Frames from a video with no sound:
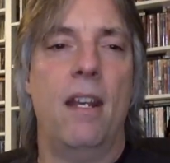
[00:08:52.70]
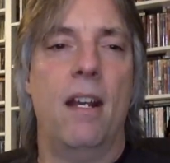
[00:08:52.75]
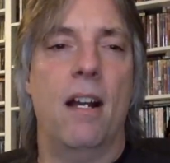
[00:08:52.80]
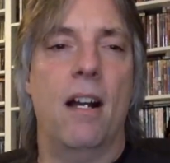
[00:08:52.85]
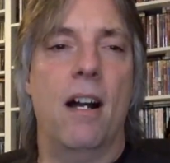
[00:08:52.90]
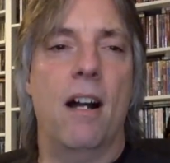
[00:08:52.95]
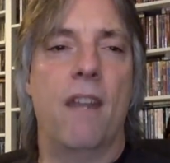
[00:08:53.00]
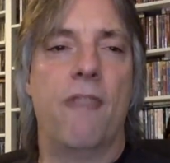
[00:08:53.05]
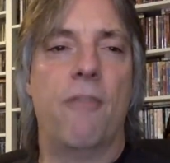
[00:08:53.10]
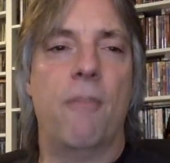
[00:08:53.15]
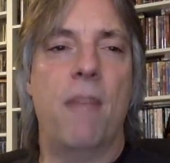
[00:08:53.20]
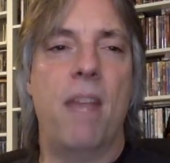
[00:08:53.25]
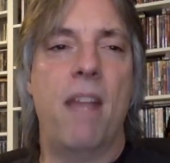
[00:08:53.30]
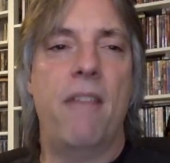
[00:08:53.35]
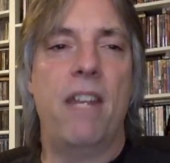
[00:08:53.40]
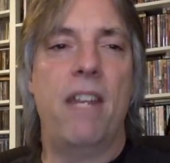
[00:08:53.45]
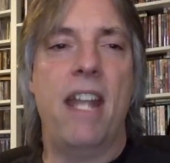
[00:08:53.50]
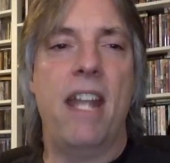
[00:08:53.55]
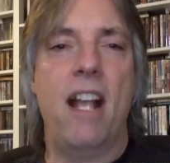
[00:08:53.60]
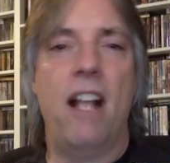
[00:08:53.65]
Uh, from
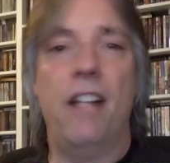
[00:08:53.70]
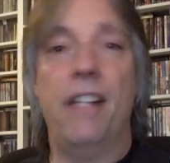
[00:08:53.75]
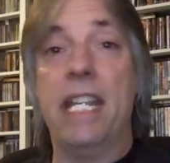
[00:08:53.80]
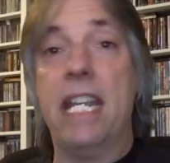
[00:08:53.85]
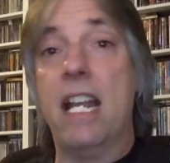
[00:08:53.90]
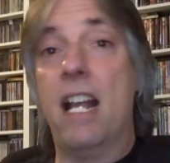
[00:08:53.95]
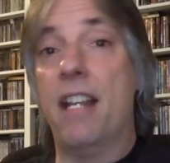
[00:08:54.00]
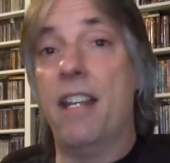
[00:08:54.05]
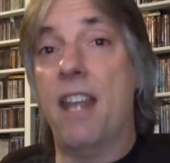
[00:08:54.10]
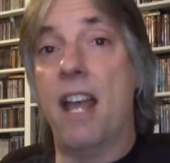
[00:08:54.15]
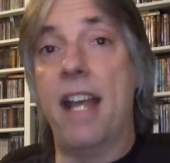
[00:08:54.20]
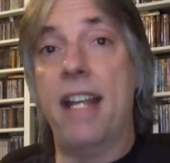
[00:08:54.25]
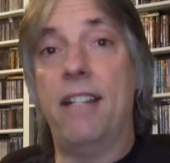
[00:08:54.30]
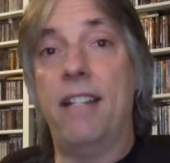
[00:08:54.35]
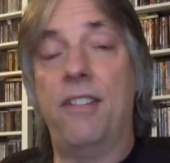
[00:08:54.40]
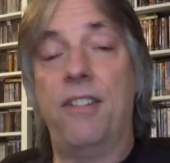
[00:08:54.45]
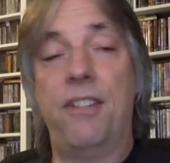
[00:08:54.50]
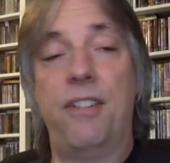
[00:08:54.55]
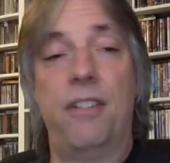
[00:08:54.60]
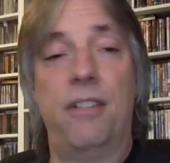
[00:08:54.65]
Heaven and Hell, Neon
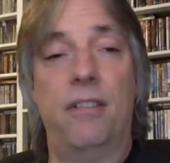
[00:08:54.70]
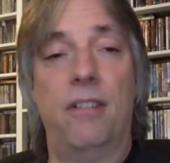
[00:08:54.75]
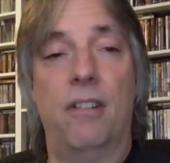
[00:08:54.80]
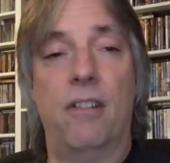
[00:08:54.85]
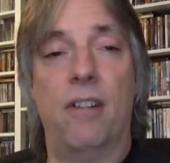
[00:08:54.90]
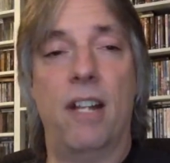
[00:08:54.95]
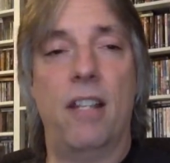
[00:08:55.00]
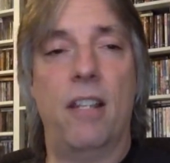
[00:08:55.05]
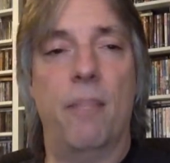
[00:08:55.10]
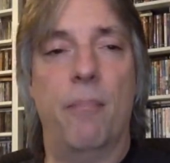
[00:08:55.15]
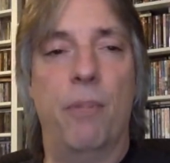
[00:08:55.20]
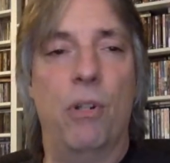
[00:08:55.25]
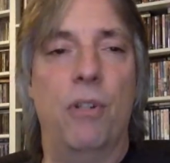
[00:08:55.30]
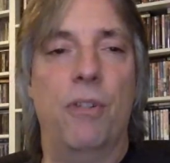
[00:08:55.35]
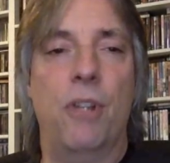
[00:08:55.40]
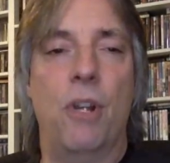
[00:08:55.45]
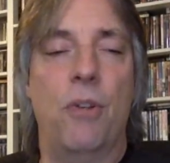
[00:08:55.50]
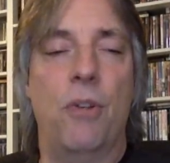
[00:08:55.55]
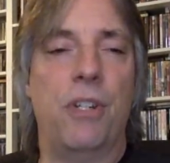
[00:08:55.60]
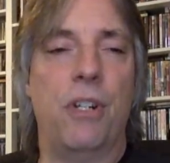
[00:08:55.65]
Nights, all right, the
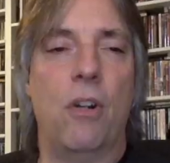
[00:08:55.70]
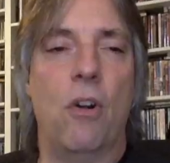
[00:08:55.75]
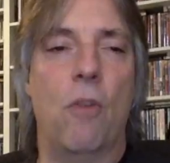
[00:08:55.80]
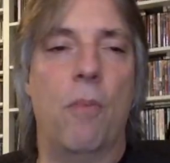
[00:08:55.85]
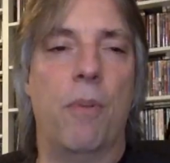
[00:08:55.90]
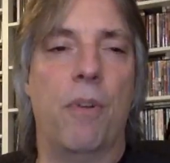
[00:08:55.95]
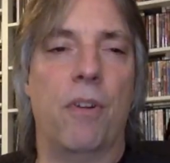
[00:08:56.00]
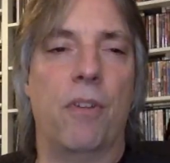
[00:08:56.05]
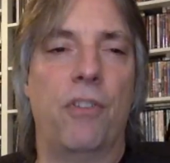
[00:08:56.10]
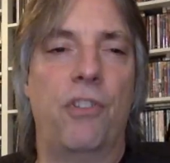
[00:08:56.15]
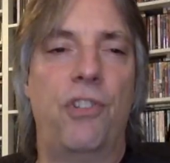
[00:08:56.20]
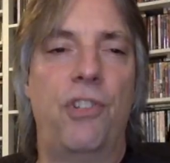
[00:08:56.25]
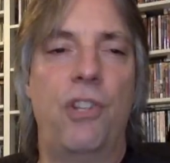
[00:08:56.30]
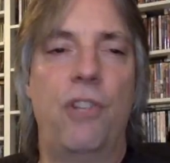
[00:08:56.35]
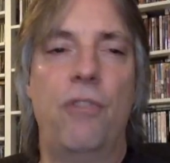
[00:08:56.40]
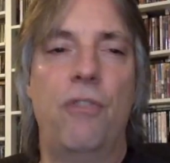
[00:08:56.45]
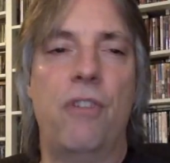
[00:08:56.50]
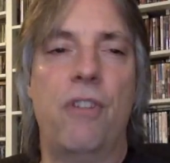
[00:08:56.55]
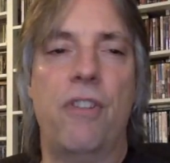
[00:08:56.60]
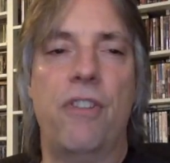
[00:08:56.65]
bulldozing opener,
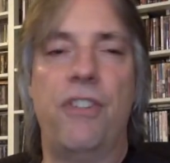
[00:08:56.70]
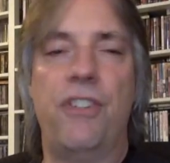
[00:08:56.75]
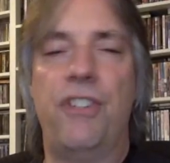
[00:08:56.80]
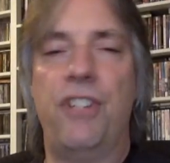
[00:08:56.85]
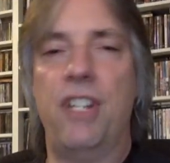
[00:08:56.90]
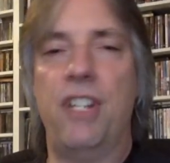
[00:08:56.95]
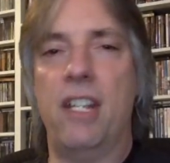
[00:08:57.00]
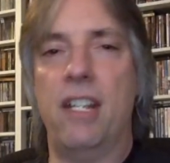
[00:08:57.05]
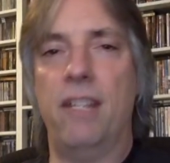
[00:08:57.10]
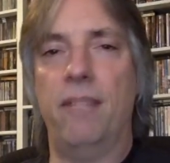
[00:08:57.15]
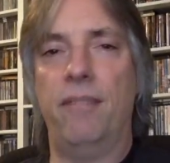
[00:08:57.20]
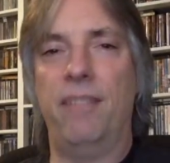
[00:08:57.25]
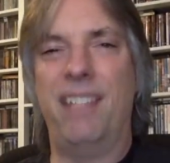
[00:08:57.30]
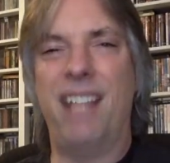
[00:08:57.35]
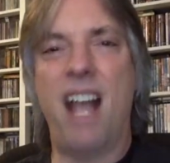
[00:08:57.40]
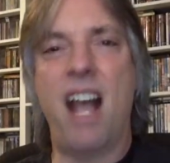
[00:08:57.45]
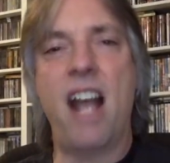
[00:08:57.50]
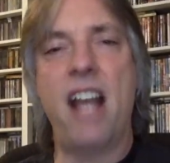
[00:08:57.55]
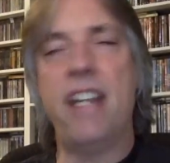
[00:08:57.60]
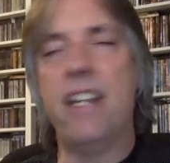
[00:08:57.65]
Children of the Sea,
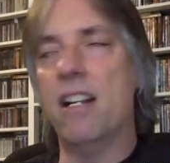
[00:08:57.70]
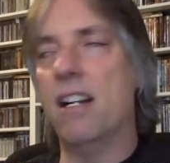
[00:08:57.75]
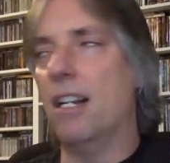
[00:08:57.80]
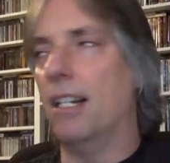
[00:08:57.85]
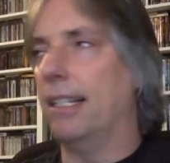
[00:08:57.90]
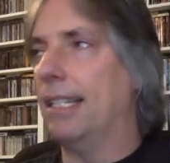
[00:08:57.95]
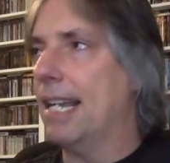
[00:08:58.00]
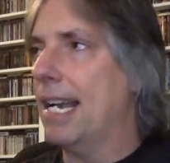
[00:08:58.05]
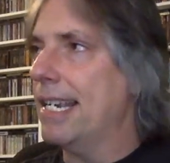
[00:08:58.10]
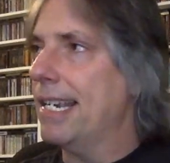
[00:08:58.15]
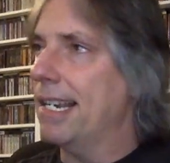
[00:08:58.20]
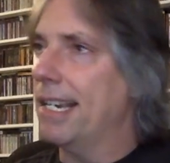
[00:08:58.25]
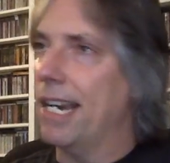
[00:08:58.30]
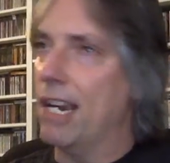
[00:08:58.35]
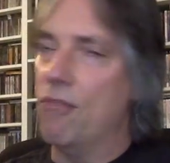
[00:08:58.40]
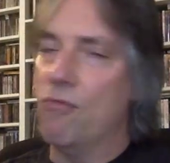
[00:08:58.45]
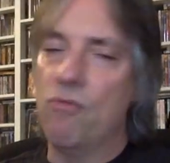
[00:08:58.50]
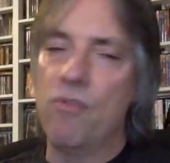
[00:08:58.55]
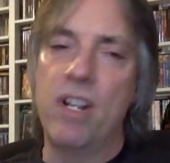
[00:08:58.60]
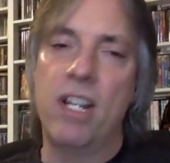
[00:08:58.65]
Die Young, Die Young,
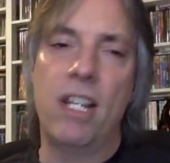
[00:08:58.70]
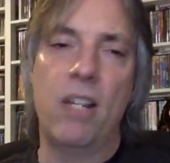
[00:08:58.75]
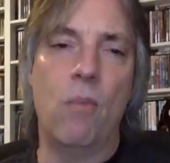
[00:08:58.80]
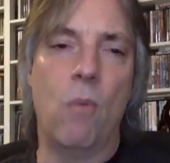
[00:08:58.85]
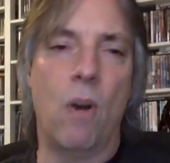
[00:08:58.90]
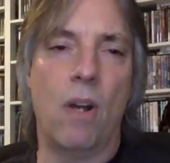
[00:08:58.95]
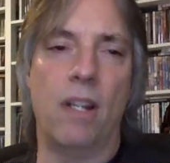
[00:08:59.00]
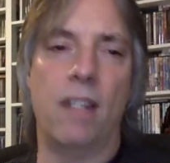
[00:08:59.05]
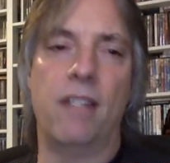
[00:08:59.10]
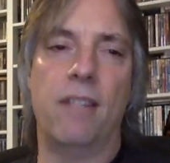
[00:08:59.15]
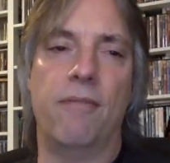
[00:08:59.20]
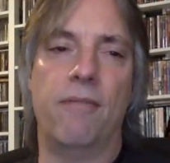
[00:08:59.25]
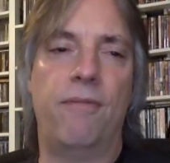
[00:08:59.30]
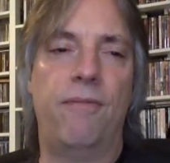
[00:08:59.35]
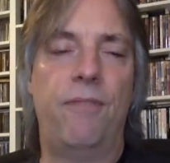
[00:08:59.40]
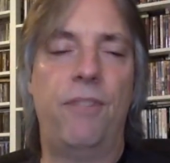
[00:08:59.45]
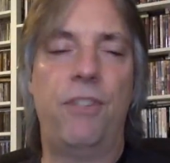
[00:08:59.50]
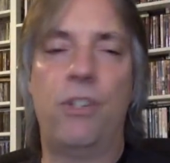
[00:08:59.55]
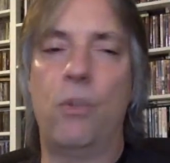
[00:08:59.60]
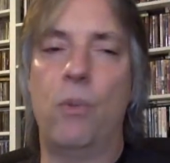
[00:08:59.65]
I really wanted to
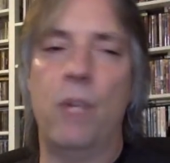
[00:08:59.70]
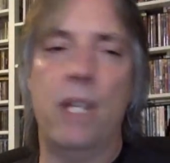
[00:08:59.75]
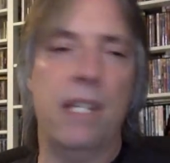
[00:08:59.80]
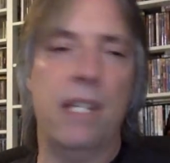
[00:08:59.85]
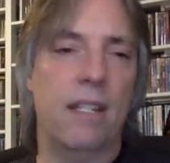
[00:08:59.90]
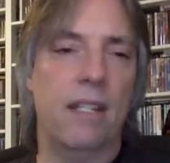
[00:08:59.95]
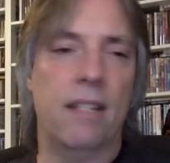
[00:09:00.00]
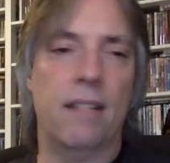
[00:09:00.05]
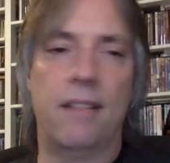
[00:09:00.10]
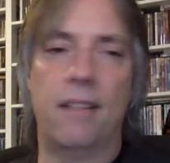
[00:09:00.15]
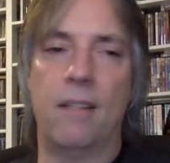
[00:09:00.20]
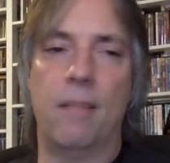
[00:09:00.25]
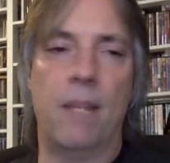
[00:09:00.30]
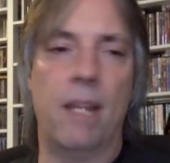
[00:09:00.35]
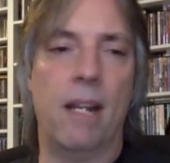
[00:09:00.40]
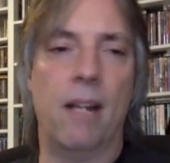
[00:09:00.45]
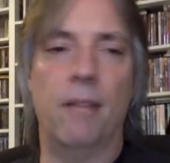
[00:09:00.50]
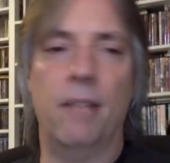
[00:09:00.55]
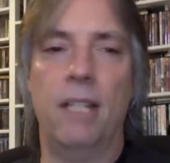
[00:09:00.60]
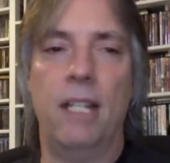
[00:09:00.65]
squeeze in
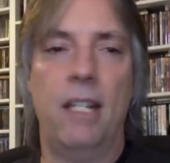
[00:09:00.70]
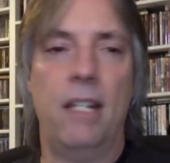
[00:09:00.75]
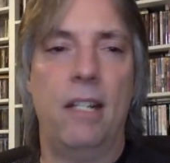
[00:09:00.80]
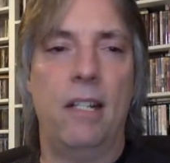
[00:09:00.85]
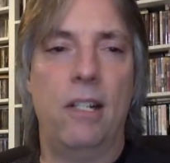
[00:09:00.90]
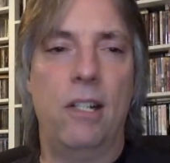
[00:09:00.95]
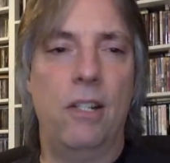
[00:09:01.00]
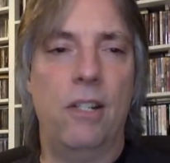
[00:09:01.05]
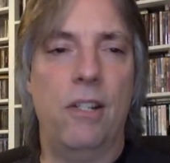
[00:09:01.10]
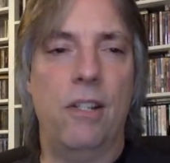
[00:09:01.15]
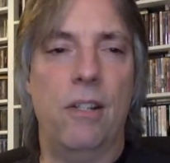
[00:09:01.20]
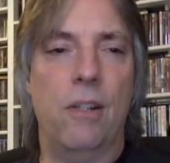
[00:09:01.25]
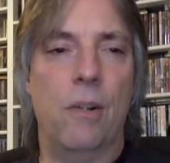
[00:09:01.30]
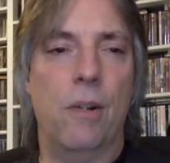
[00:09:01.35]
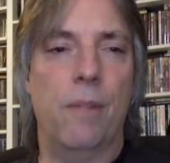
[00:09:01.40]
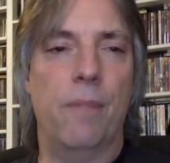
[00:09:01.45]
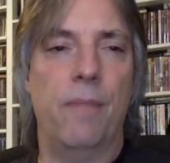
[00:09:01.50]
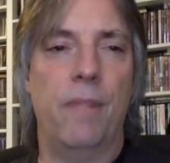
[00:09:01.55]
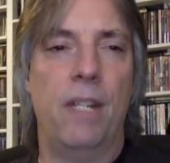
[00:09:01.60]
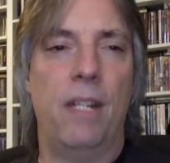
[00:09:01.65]
somehow, couldn't do
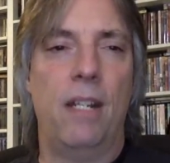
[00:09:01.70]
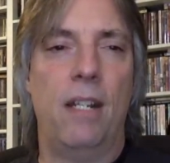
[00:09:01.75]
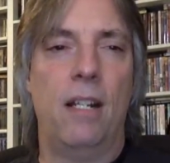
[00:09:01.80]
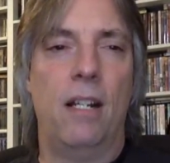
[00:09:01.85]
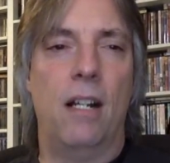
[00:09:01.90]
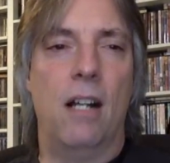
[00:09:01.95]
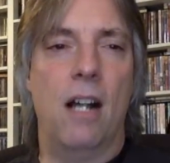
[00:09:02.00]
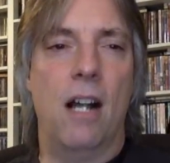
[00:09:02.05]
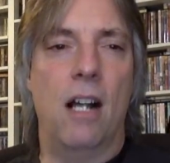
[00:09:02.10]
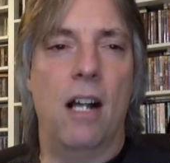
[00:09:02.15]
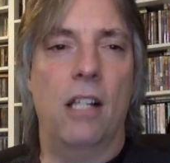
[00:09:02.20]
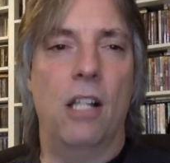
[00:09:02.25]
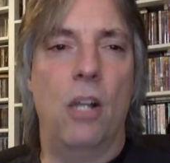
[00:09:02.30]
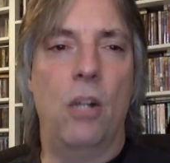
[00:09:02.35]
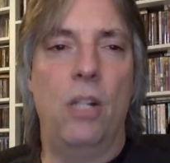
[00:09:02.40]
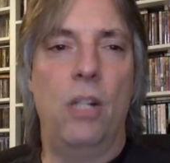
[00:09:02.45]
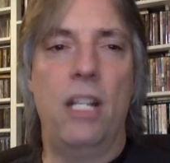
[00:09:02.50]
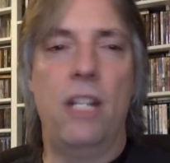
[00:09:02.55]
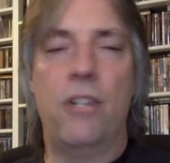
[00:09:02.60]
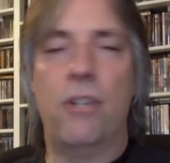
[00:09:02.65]
it. Uh,
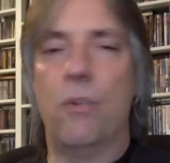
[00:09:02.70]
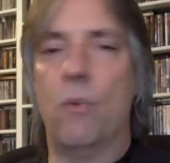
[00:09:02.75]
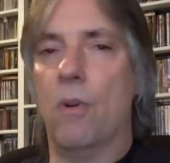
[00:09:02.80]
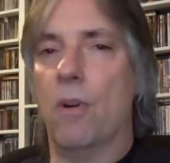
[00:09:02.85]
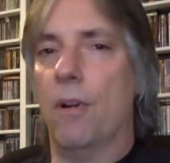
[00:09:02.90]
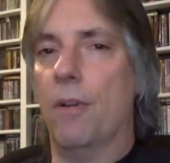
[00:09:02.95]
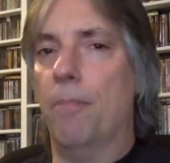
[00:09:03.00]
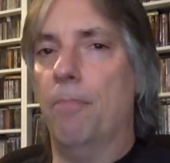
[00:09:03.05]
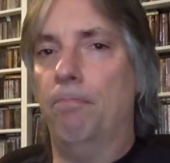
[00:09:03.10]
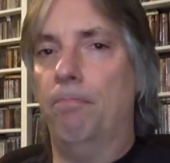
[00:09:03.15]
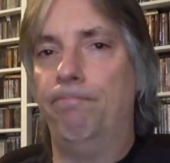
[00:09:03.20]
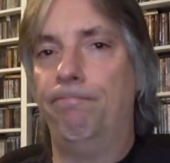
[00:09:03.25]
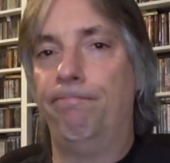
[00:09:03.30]
lonely is the word.